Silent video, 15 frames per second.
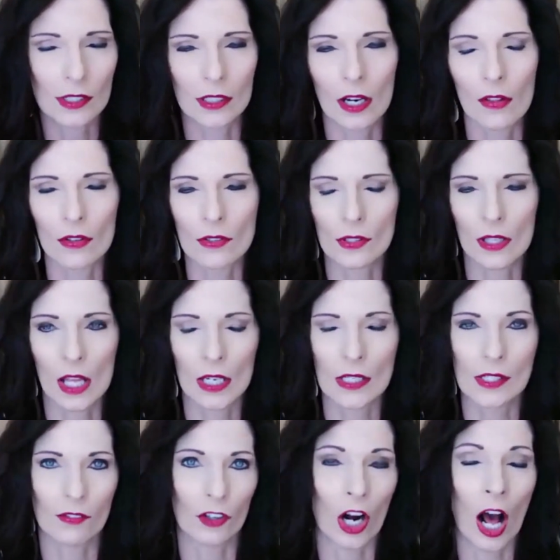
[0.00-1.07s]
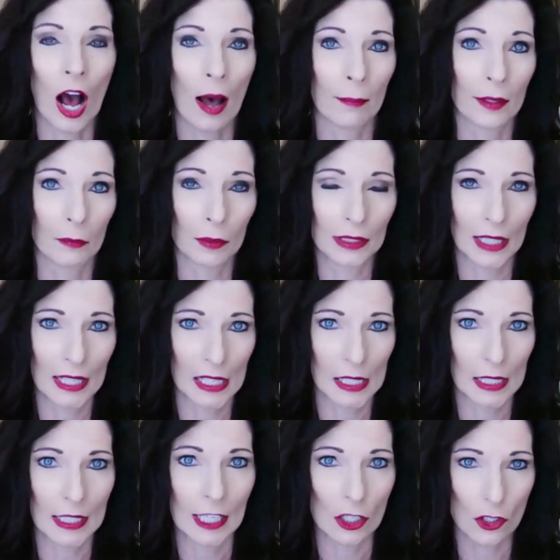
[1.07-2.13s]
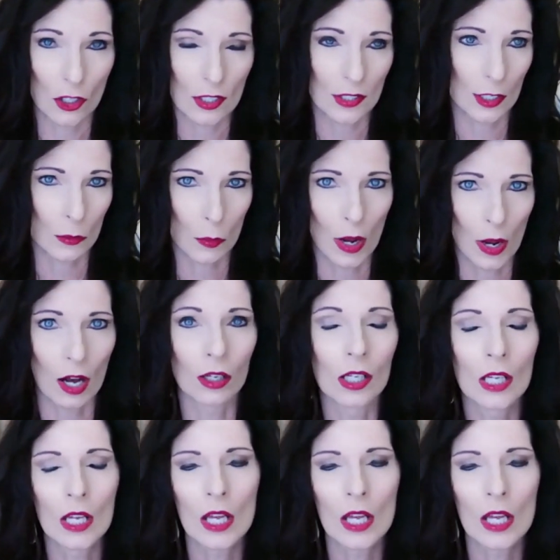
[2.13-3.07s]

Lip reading: there's a lot of different hobby related niches as well.